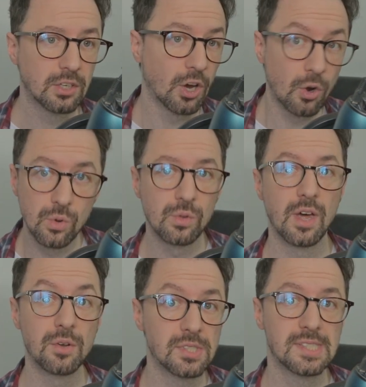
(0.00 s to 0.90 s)
go
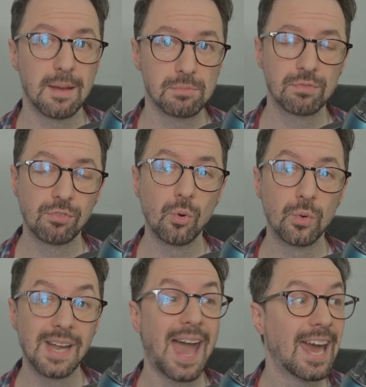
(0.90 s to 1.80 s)
those steps
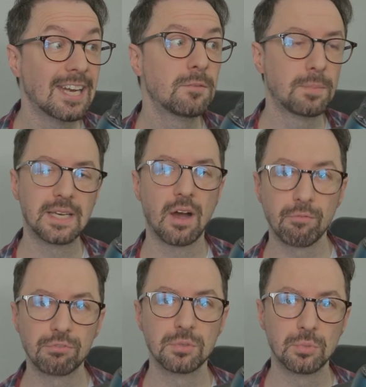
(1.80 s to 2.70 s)
forward and be
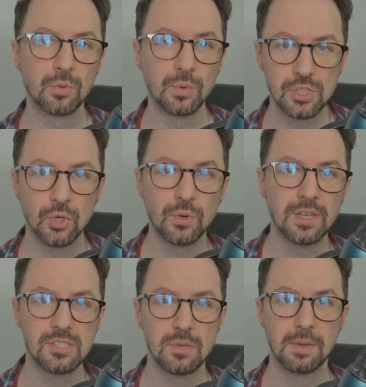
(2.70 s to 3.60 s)
comfortable with
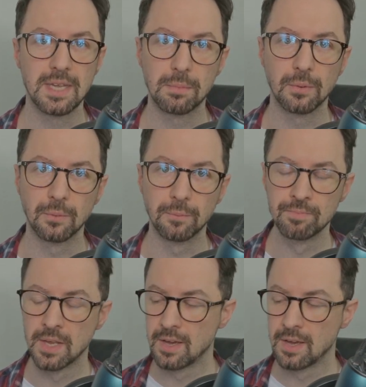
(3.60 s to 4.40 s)
talking to people.